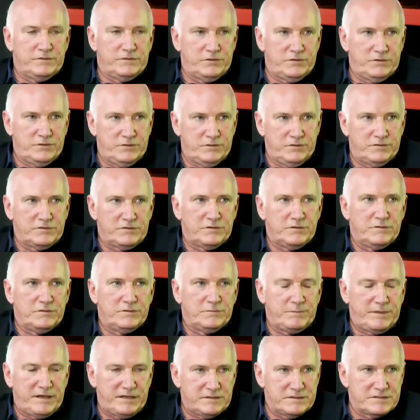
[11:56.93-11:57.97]
to
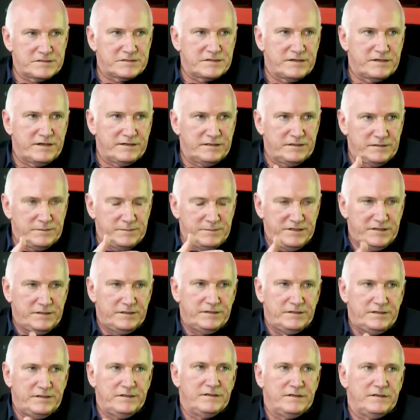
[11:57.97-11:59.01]
Palestine at the
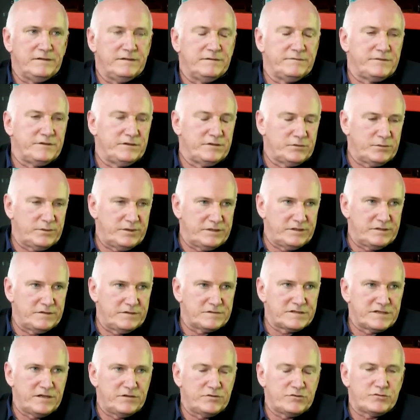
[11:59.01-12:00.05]
beginning of the 20th
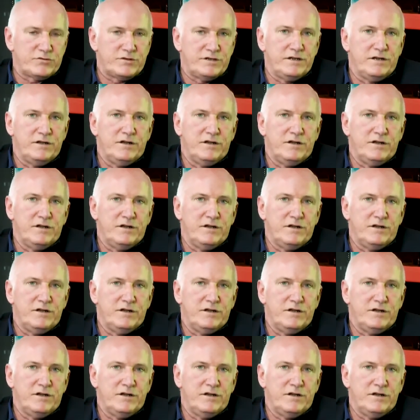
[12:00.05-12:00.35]
century,